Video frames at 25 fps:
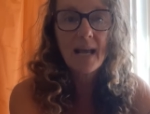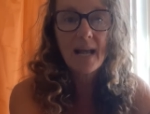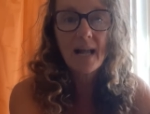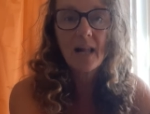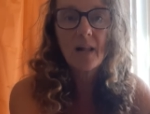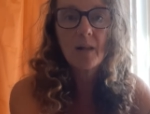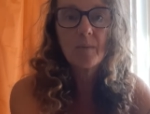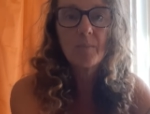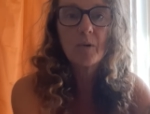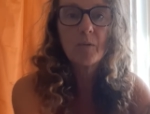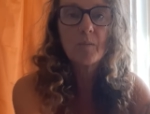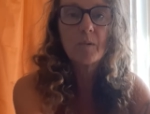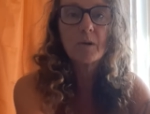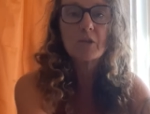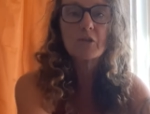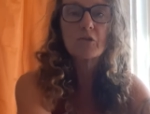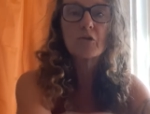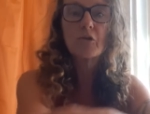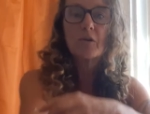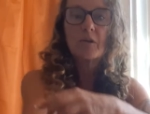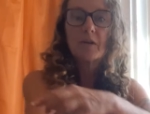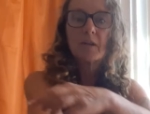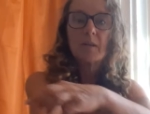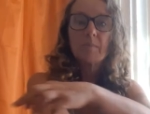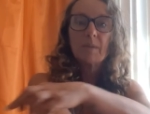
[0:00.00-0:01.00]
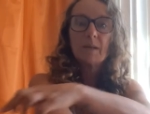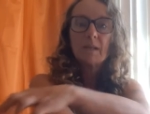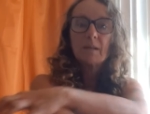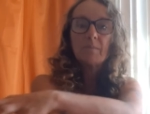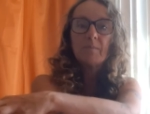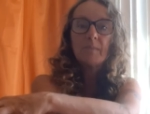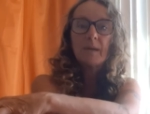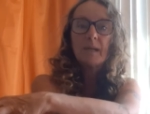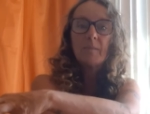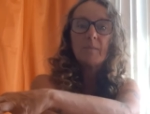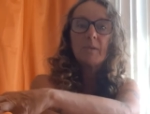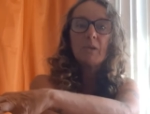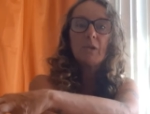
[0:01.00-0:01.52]
elbow what's hurting, but it
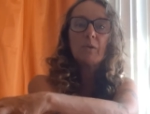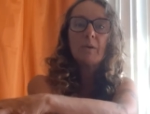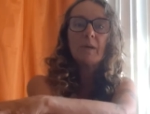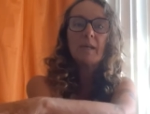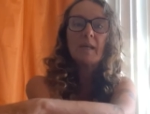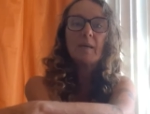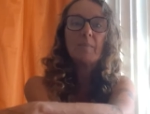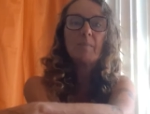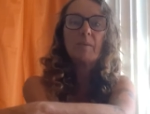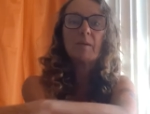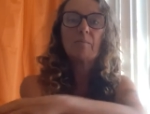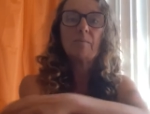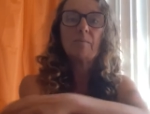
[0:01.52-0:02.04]
may be your hip, it